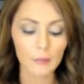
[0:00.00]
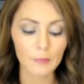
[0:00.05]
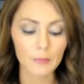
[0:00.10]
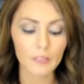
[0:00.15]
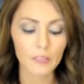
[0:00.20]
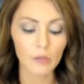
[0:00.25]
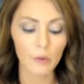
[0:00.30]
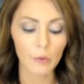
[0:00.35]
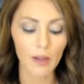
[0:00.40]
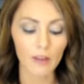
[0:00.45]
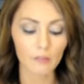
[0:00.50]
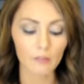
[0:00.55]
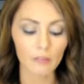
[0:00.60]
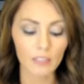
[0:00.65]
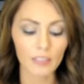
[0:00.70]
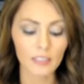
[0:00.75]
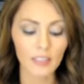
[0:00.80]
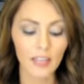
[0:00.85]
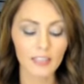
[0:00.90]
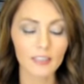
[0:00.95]
So I really
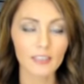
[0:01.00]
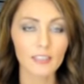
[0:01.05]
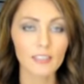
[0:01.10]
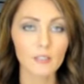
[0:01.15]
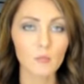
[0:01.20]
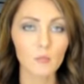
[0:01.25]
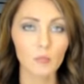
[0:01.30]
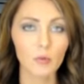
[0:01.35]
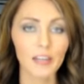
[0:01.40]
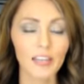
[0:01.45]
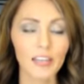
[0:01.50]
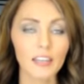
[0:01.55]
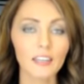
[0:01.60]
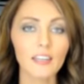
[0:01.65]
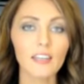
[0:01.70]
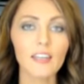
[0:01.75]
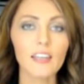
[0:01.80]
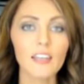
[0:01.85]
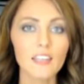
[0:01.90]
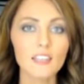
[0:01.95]
like this brand.
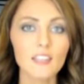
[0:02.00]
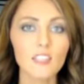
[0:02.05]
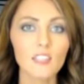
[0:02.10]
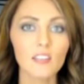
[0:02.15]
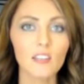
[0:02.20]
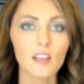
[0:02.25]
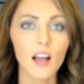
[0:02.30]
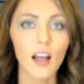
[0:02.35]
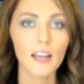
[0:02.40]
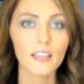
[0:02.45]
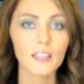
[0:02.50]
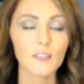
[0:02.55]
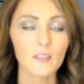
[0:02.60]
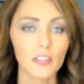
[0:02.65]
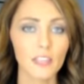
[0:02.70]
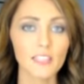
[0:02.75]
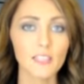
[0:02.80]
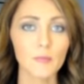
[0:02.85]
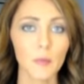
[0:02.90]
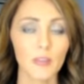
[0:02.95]
It is kind of
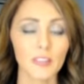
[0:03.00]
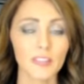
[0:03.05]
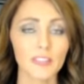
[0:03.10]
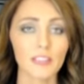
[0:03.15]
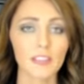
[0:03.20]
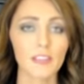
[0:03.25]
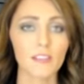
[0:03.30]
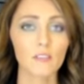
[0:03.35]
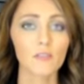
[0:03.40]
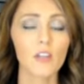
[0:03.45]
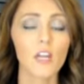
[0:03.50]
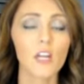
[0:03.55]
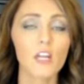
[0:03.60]
expensive,